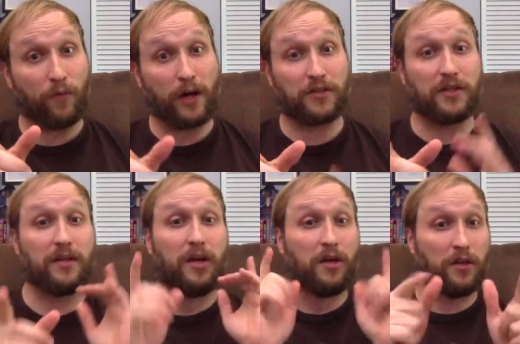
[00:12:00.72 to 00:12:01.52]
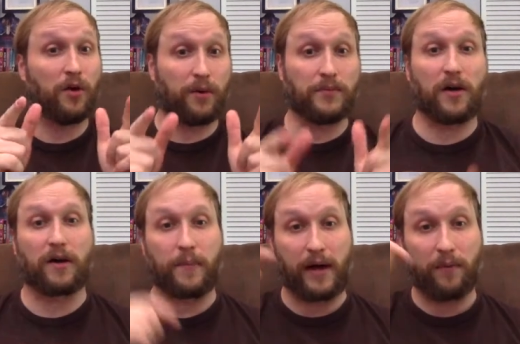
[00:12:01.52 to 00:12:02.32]
watched it, you know what I'm
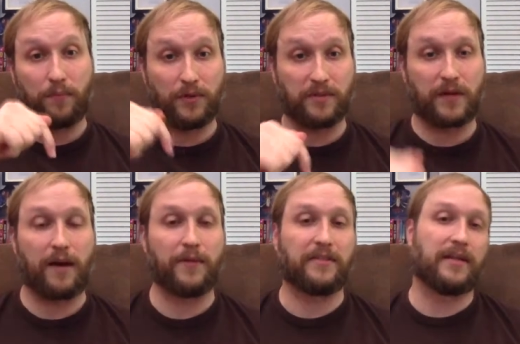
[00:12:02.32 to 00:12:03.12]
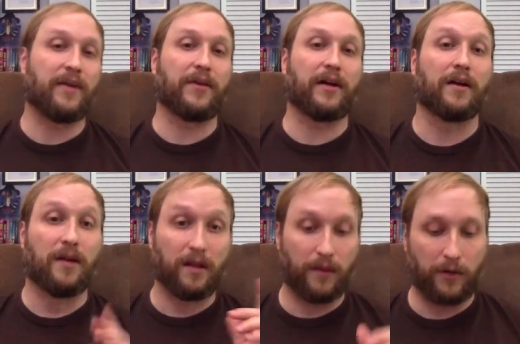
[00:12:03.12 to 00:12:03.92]
talking about. Put some comments down there.
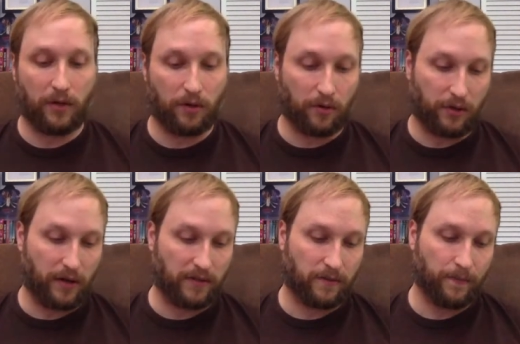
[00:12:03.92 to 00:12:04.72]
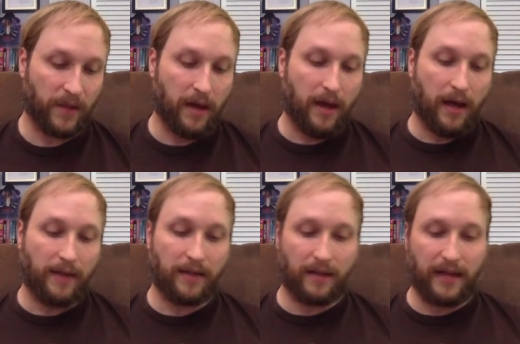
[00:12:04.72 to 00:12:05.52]
Let me know your thoughts. And
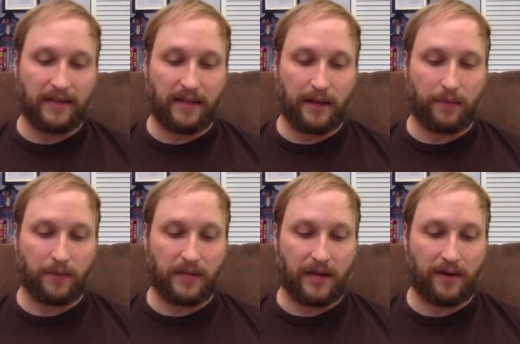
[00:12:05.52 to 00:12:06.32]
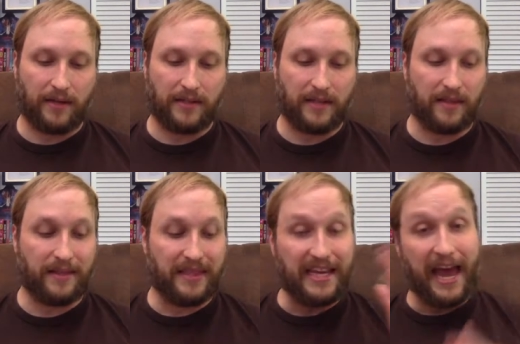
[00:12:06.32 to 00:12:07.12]
then the last thing I put down is that the,
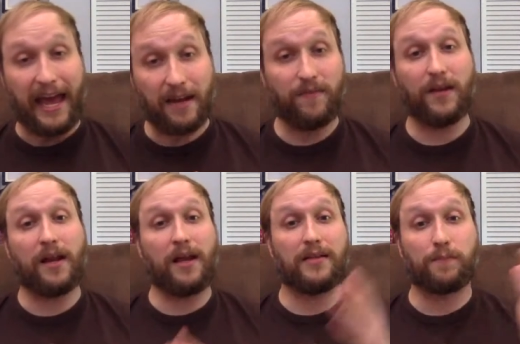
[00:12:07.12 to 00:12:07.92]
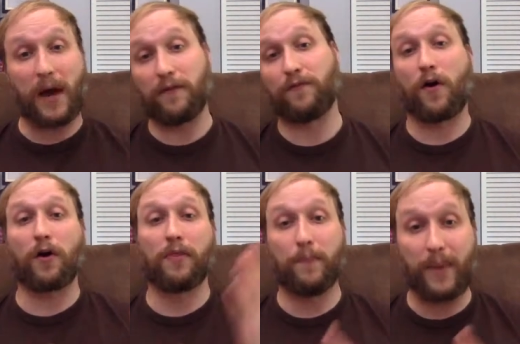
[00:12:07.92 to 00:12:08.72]
the end of it is by
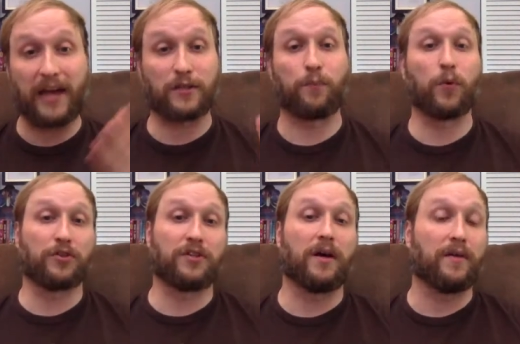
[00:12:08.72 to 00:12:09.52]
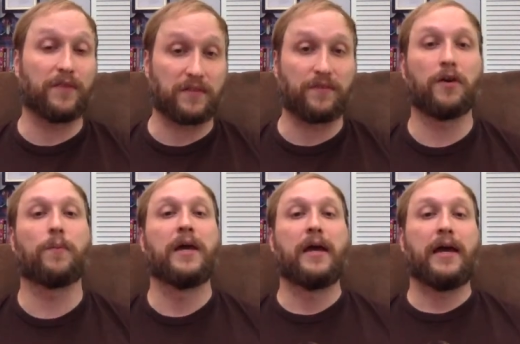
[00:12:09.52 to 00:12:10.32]
far the best portion of this
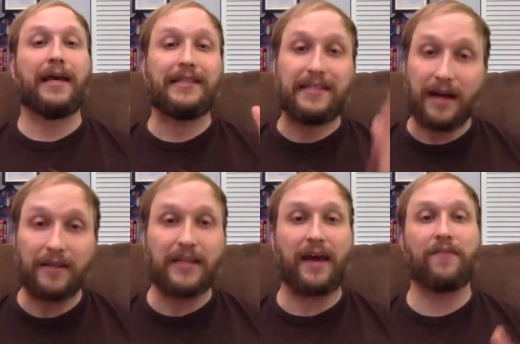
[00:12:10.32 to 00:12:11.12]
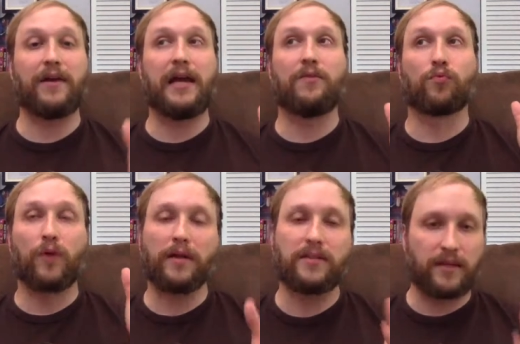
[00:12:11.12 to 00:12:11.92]
film. It does have a, a
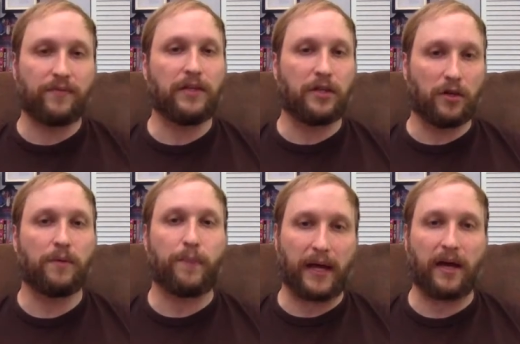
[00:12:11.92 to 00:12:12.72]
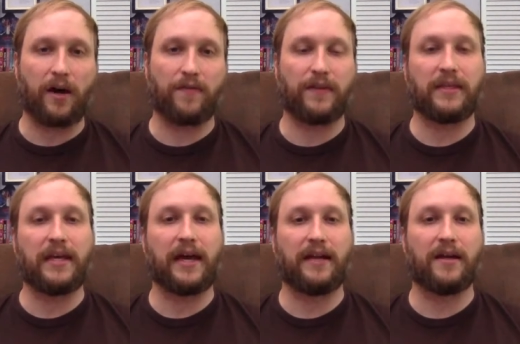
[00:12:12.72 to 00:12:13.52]
relatively good payoff at
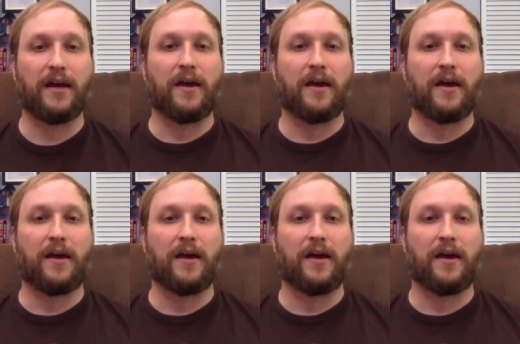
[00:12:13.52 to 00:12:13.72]
the end